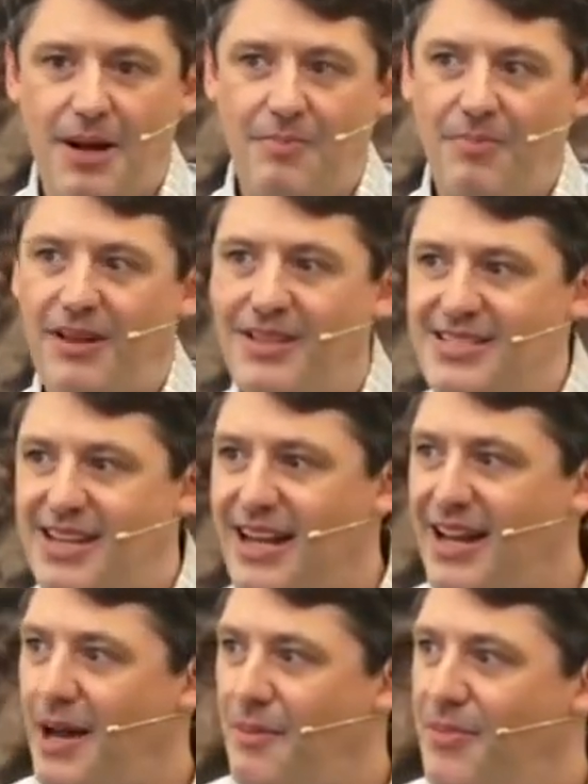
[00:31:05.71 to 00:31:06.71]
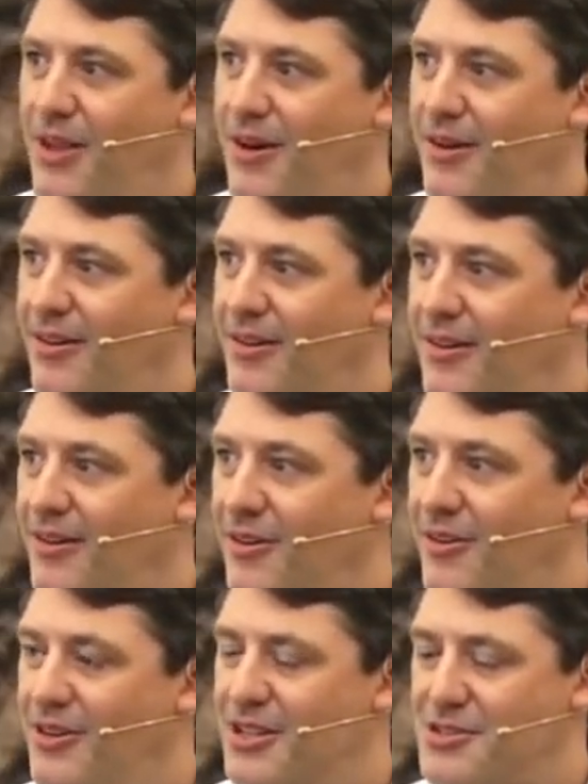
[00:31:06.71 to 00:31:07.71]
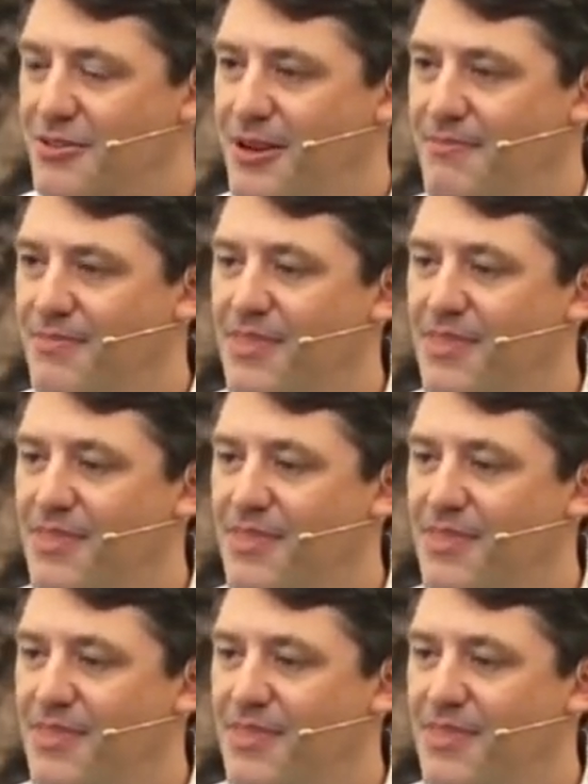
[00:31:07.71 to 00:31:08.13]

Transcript: placing it up there on that screen.